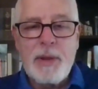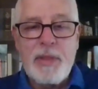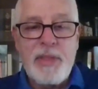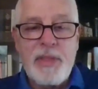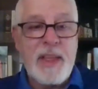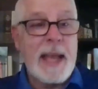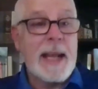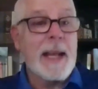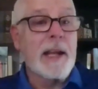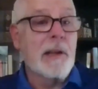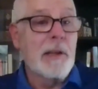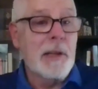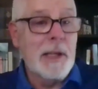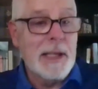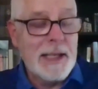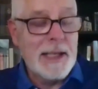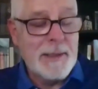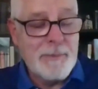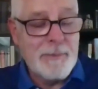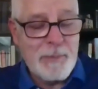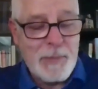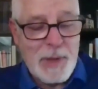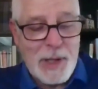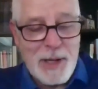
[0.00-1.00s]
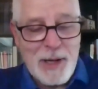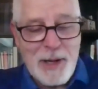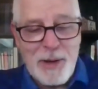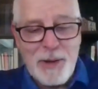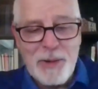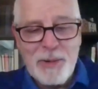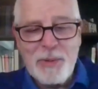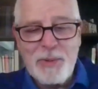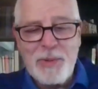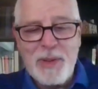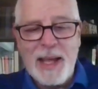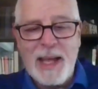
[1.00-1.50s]
pathetically,
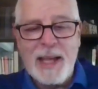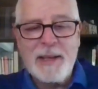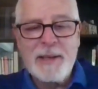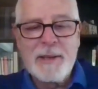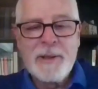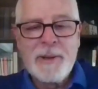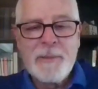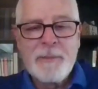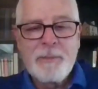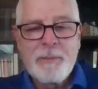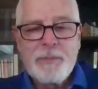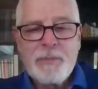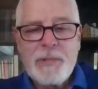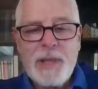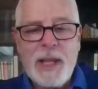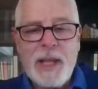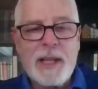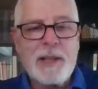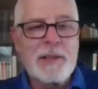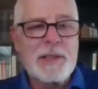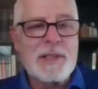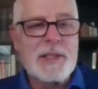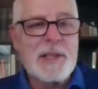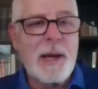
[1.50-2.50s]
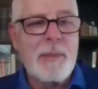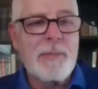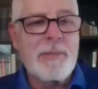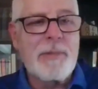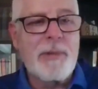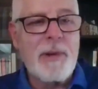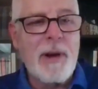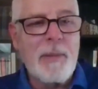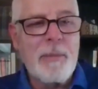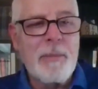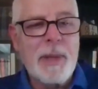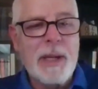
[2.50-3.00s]
that take this
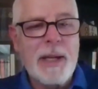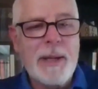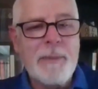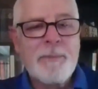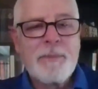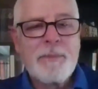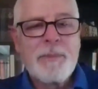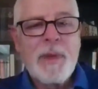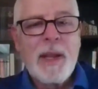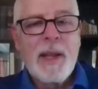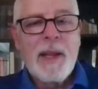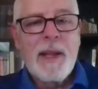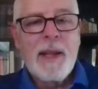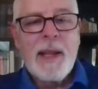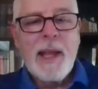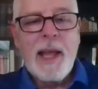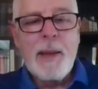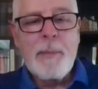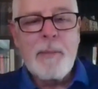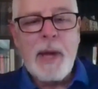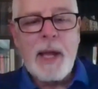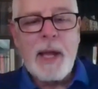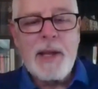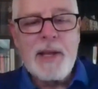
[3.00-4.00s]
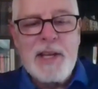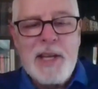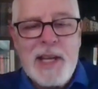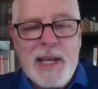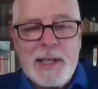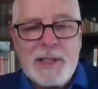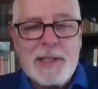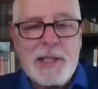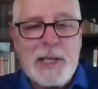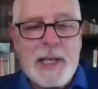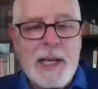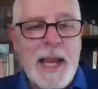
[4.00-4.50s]
cup from me. And my
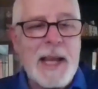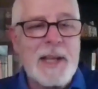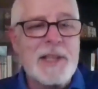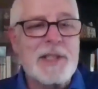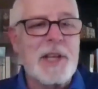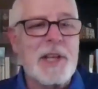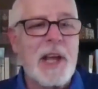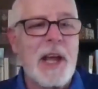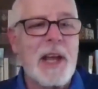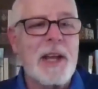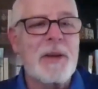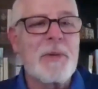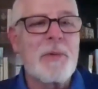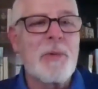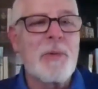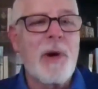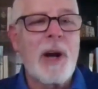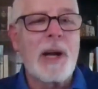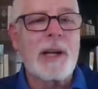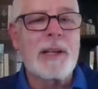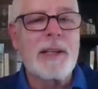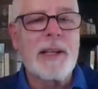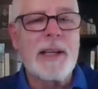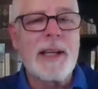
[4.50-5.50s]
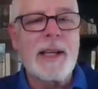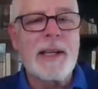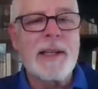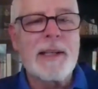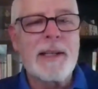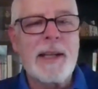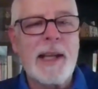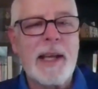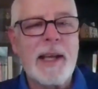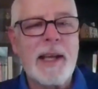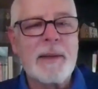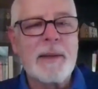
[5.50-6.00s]
teenage son walked
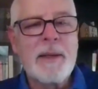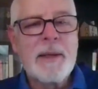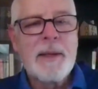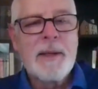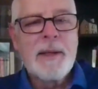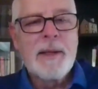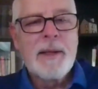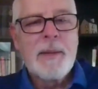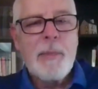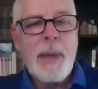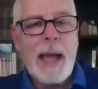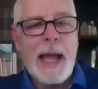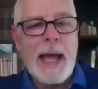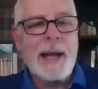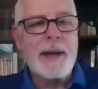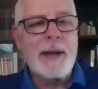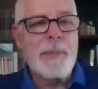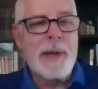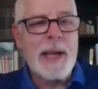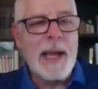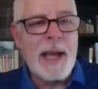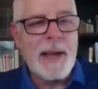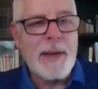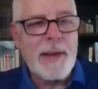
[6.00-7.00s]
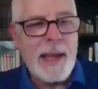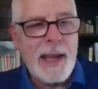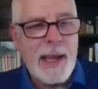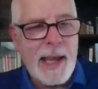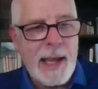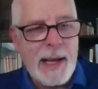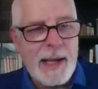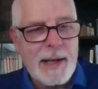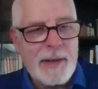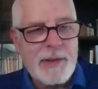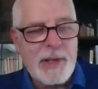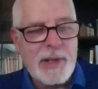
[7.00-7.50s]
in and patted me on the
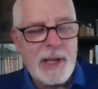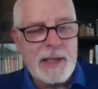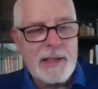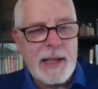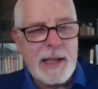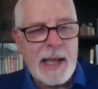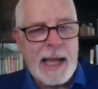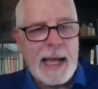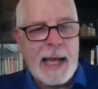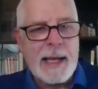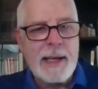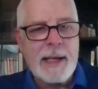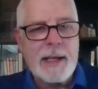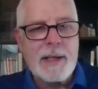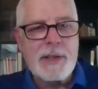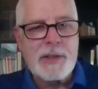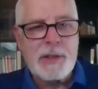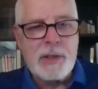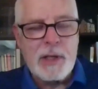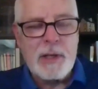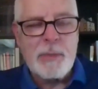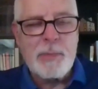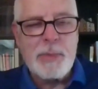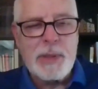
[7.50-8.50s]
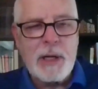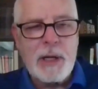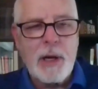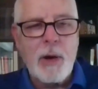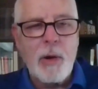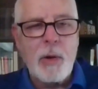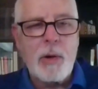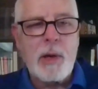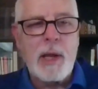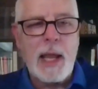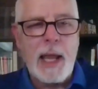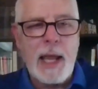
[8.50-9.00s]
head and said, Dad, it's going to
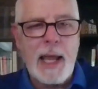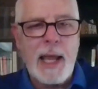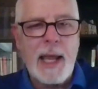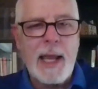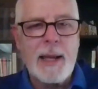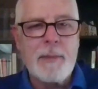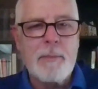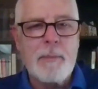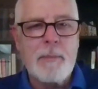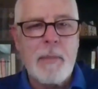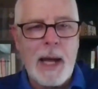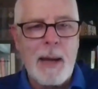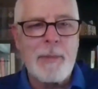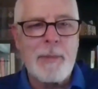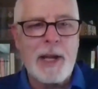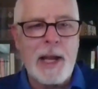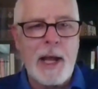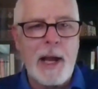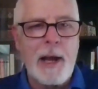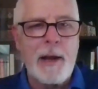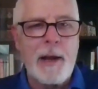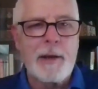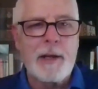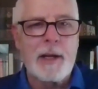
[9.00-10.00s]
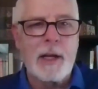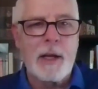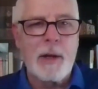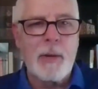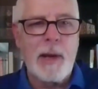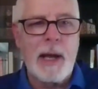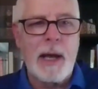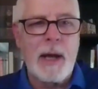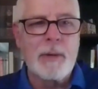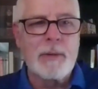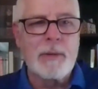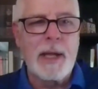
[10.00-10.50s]
be okay. Mom and I are going to
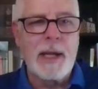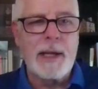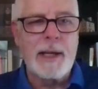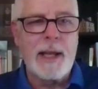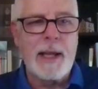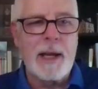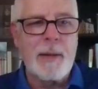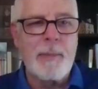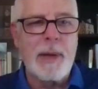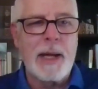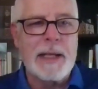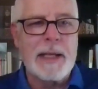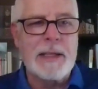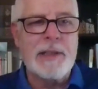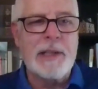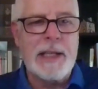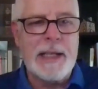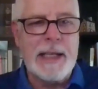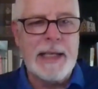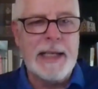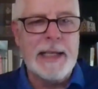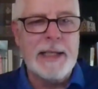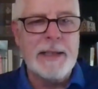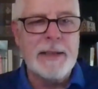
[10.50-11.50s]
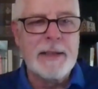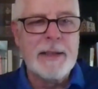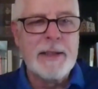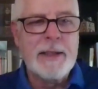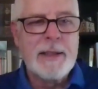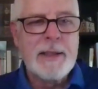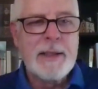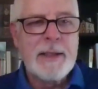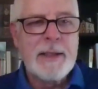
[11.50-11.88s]
go out and get a bite to eat.